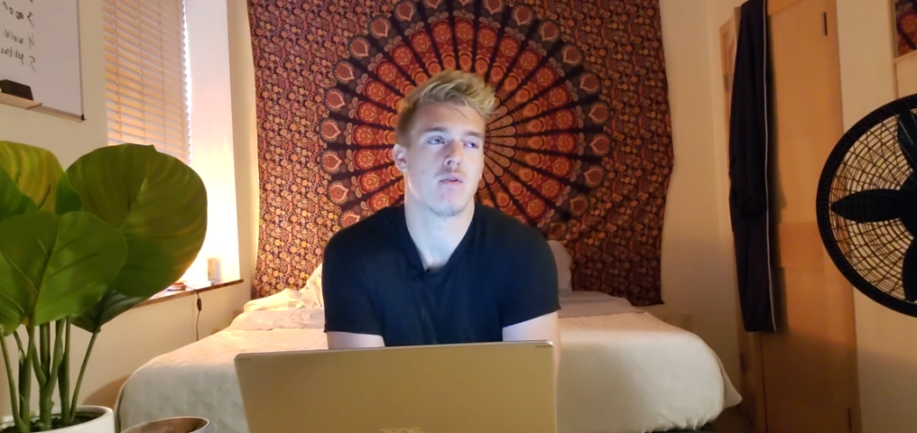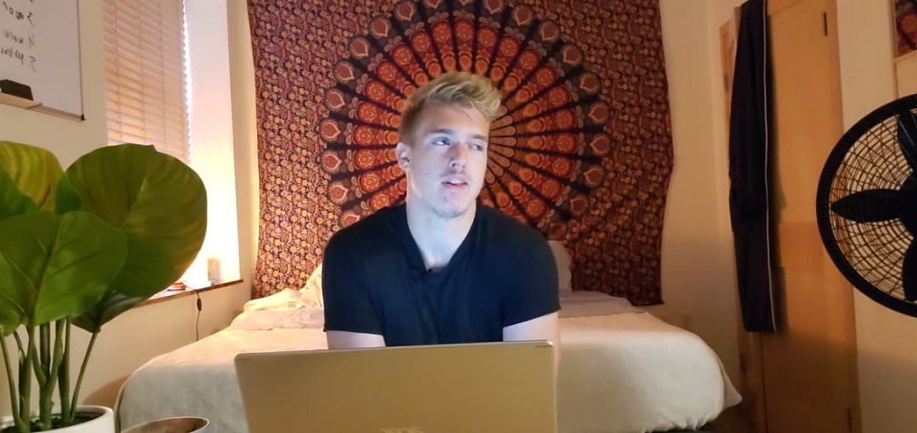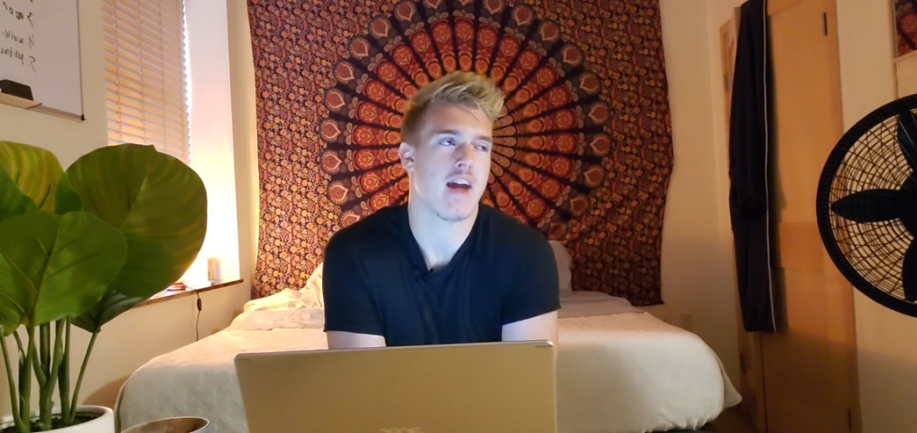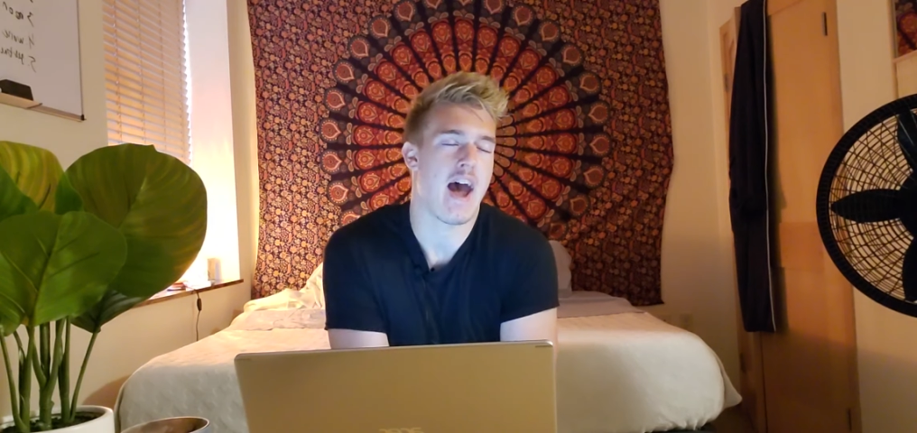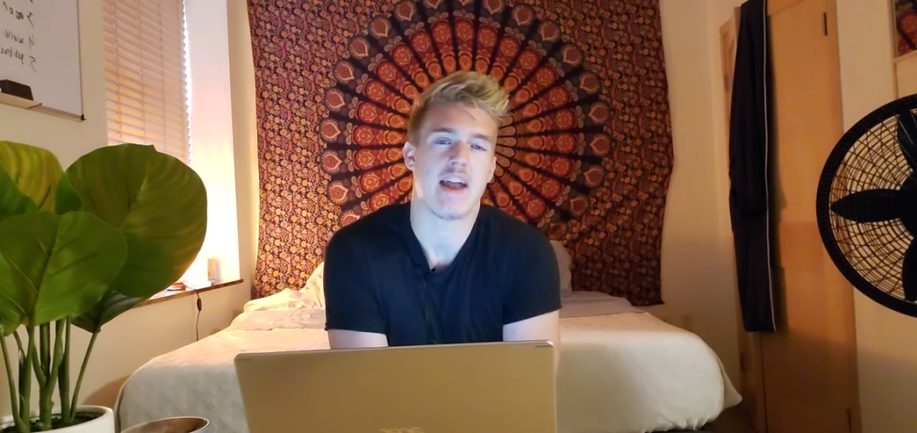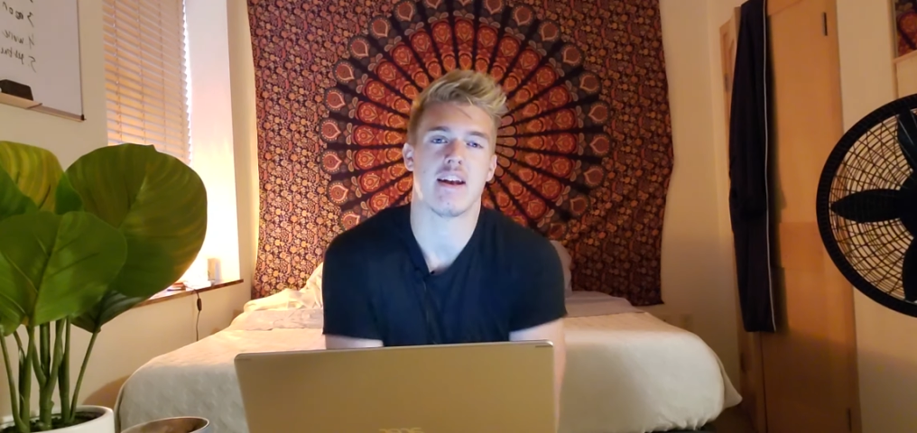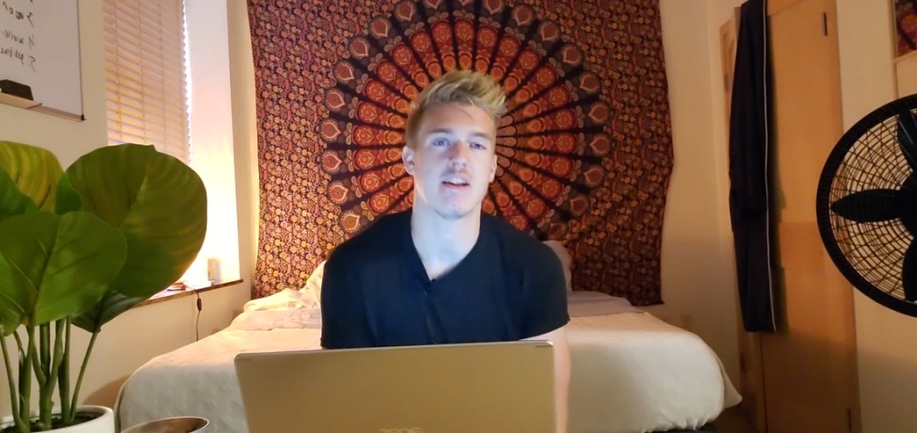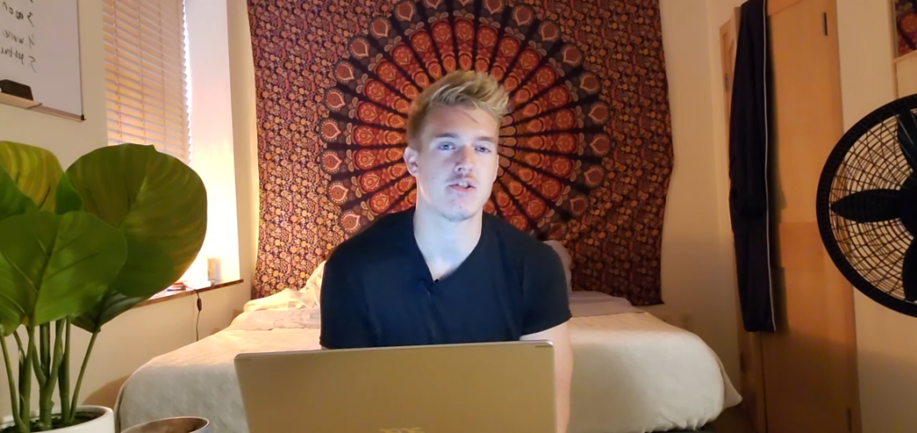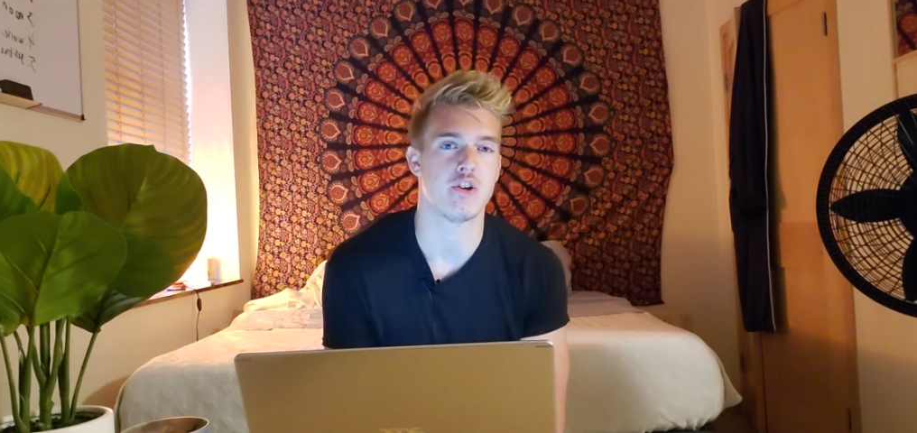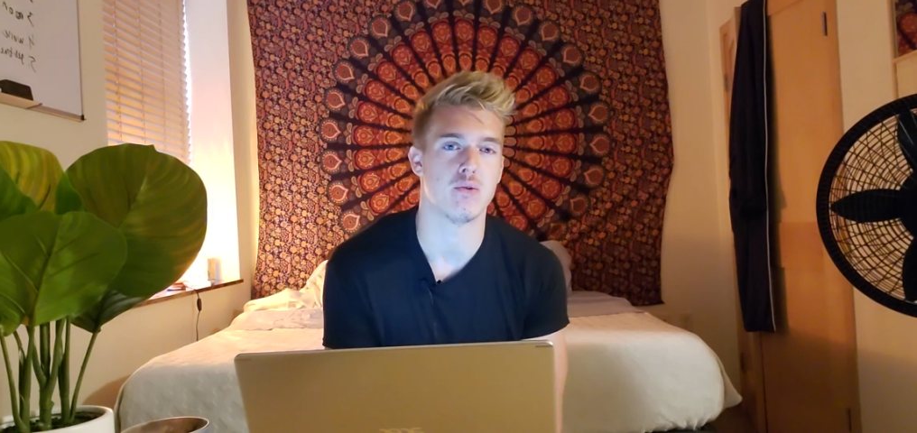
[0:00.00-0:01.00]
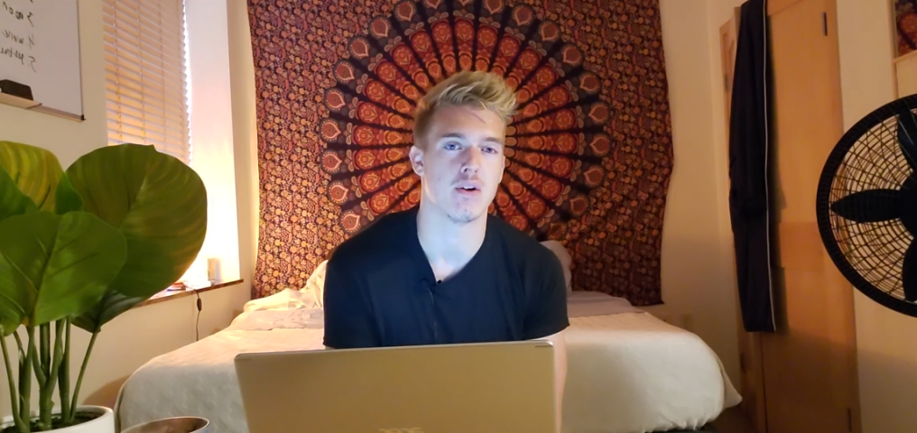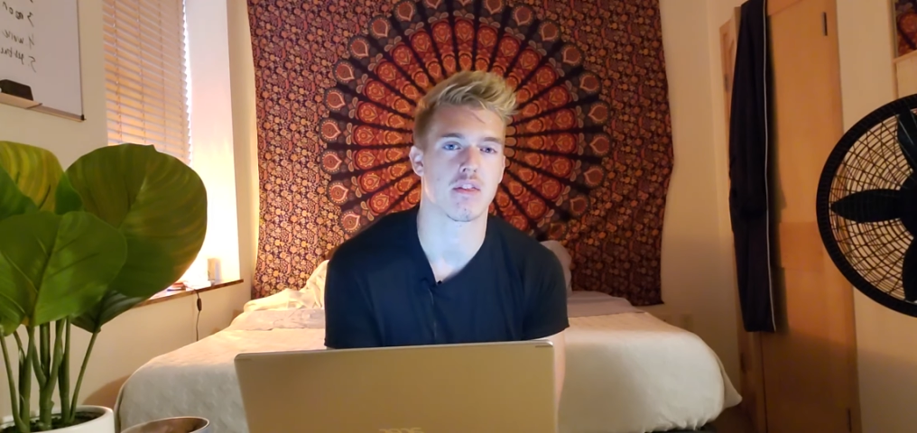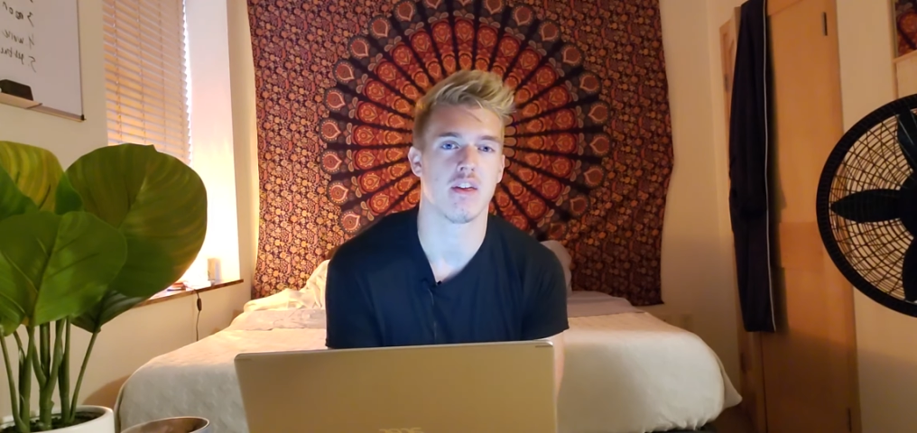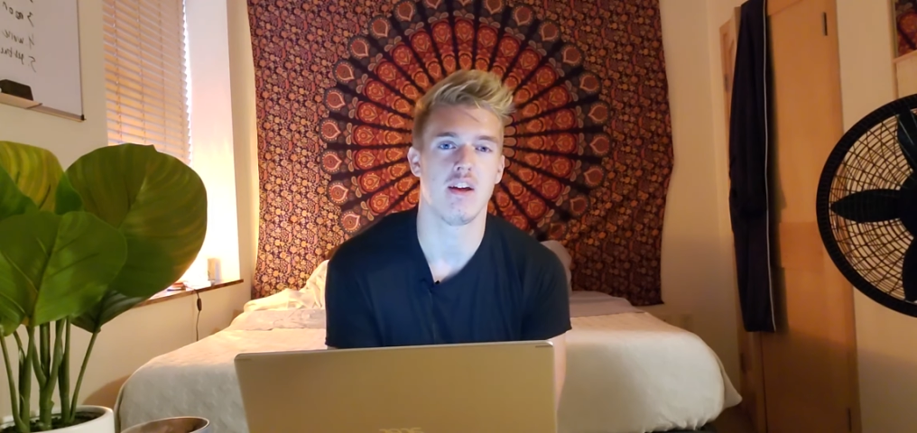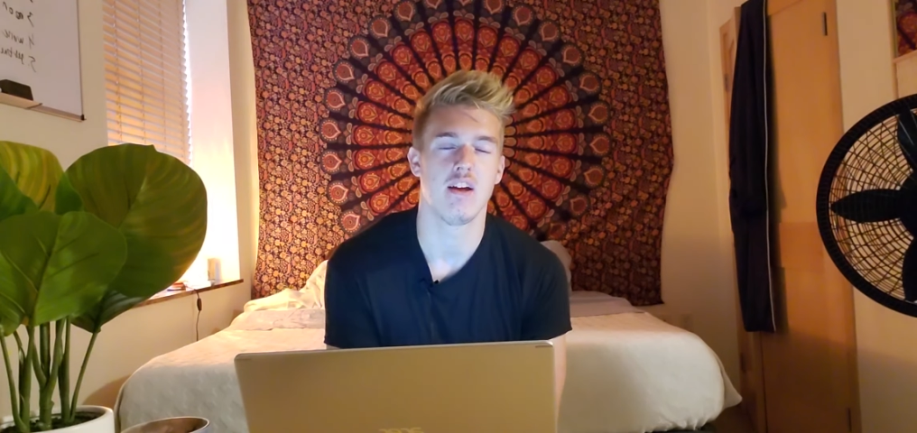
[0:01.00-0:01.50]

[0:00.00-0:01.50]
really had an issue with,